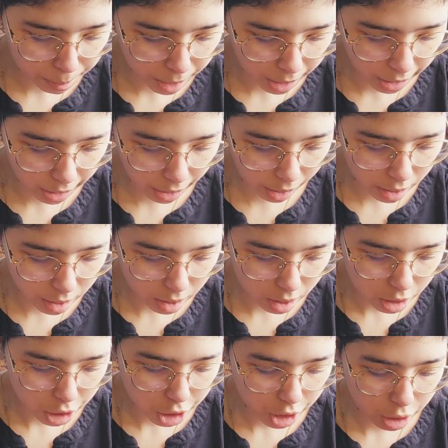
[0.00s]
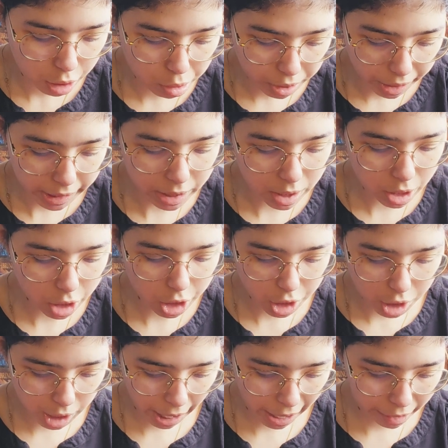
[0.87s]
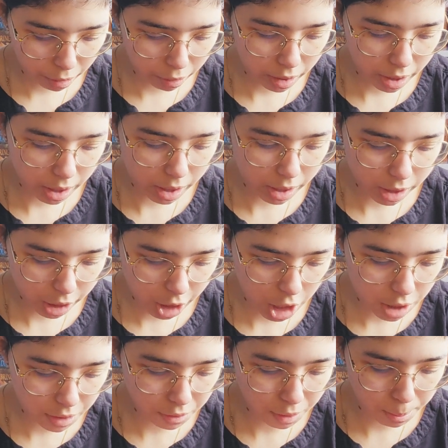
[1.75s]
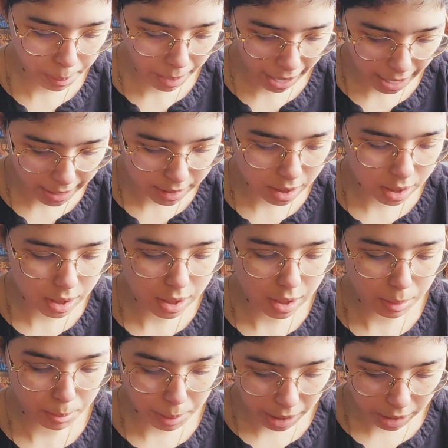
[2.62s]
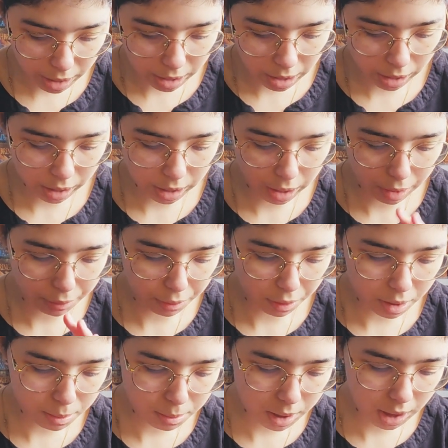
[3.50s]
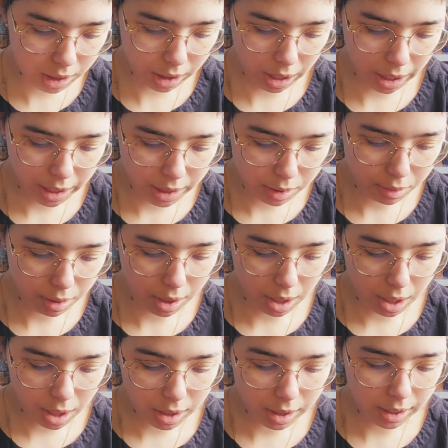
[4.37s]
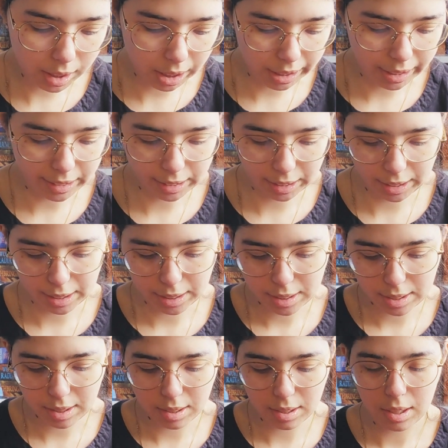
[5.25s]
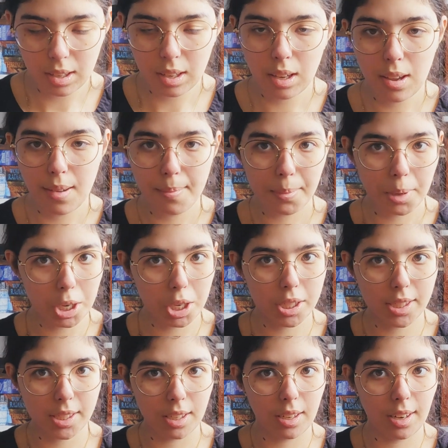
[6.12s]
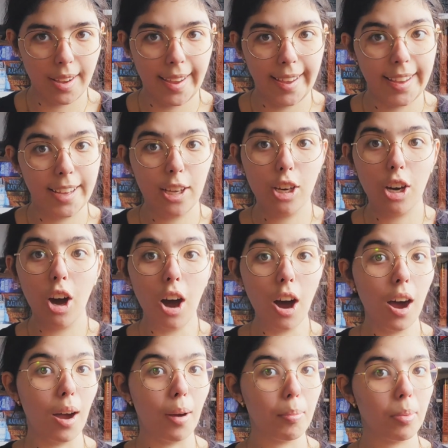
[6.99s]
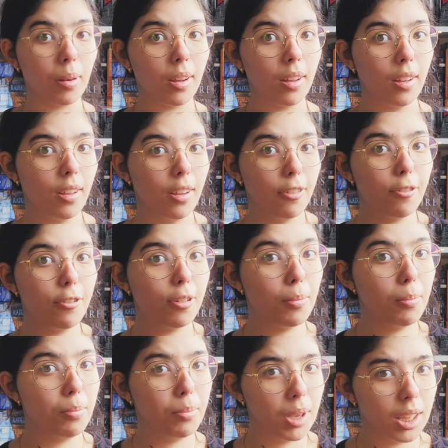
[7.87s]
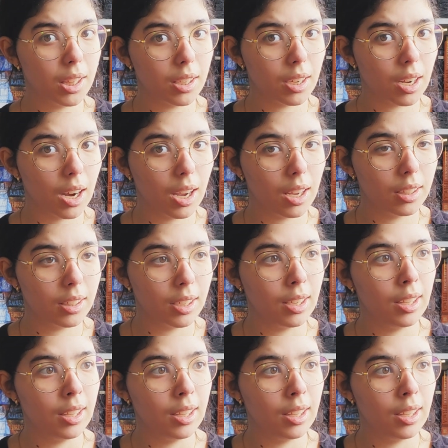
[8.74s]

and she trades her shadow in exchange for passage to Belgrad and forms an alliance with the unlikeliest person, a cop from Belgrade.